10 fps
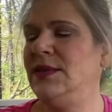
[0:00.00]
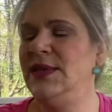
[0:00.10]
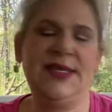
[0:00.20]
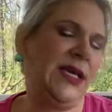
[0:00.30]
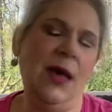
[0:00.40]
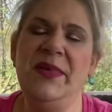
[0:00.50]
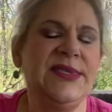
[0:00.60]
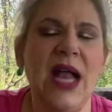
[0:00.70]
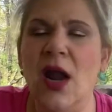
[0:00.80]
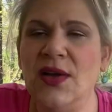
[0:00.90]
This cup is
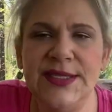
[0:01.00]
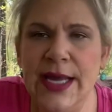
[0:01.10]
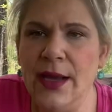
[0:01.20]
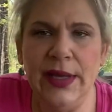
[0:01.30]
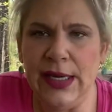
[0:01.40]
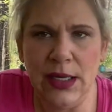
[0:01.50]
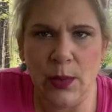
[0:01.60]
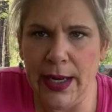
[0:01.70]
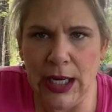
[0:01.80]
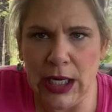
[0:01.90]
not on sale
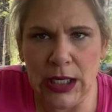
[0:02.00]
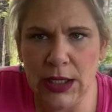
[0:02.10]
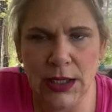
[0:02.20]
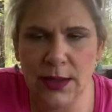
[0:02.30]
anywhere